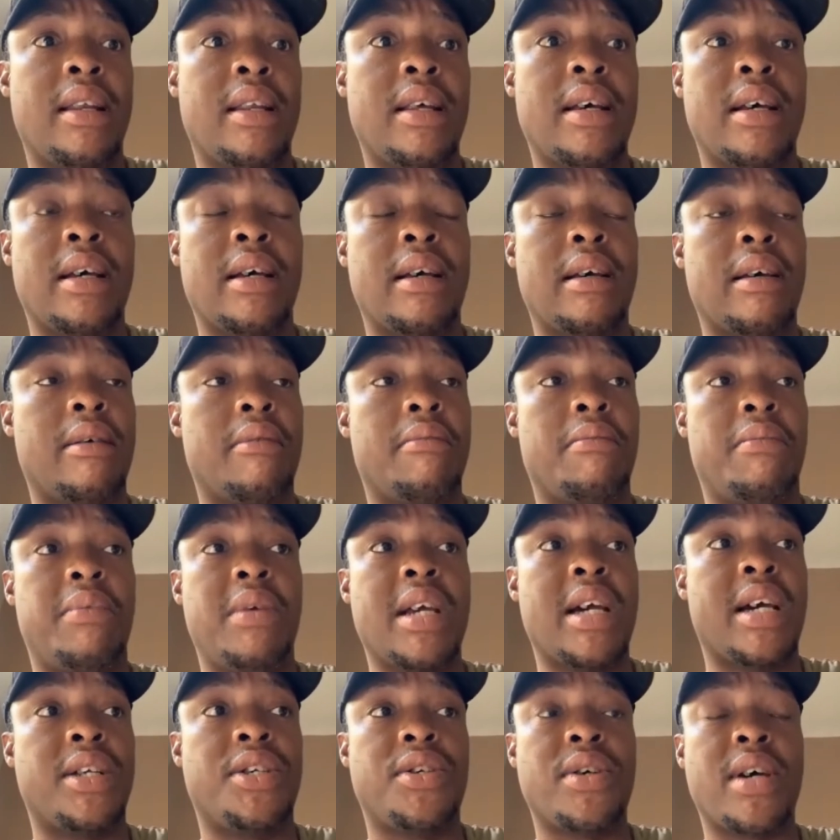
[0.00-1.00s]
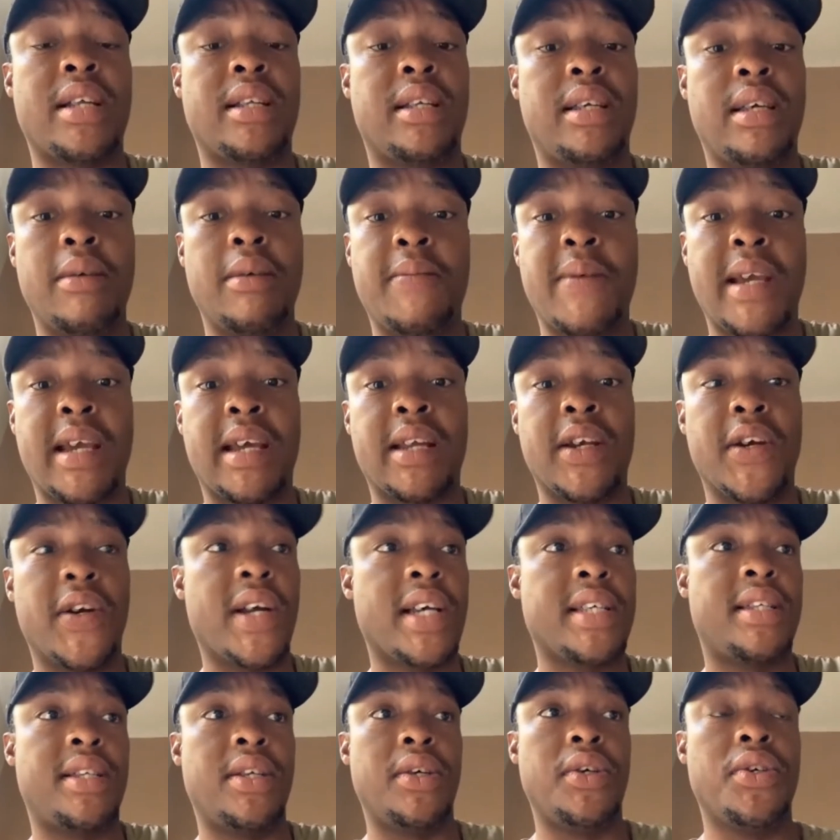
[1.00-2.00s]
I tried keeping, and
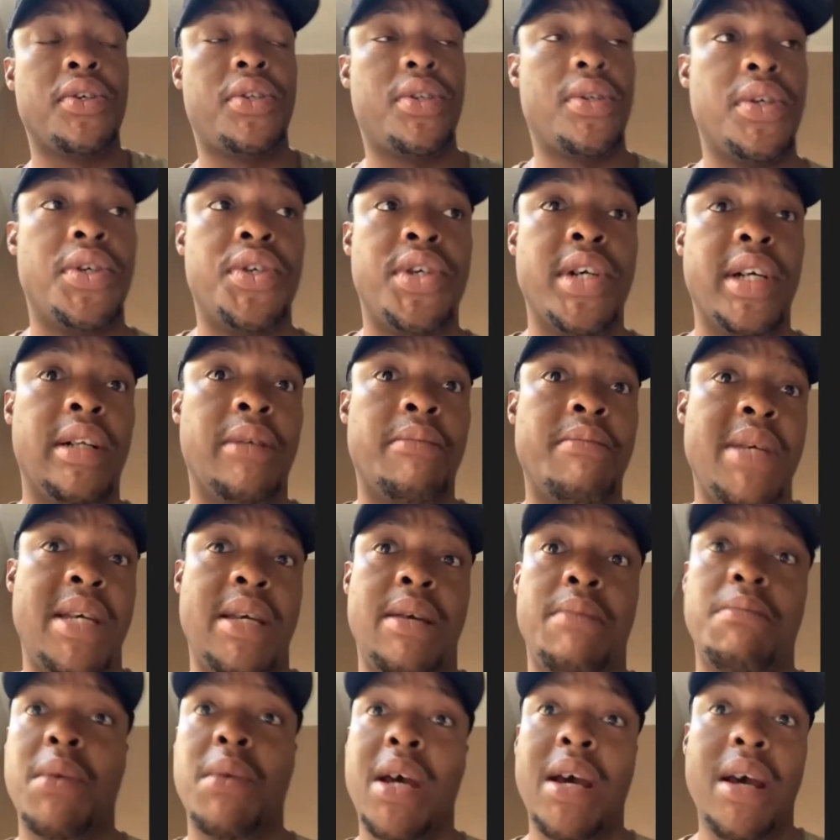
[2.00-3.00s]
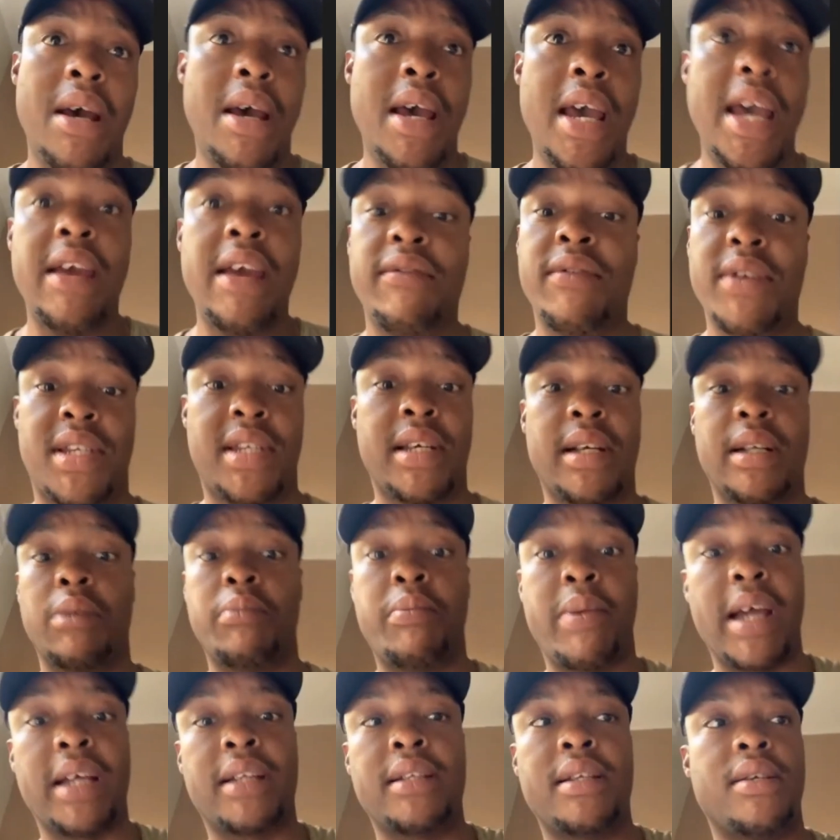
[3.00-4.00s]
Rusty used to drill me every single
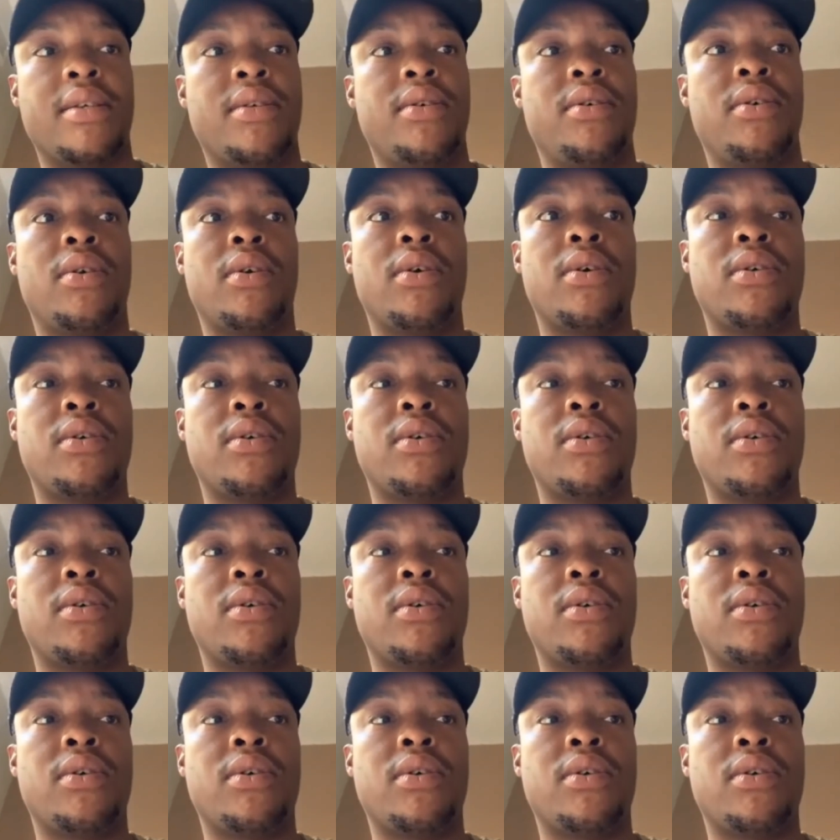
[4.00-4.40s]
practice,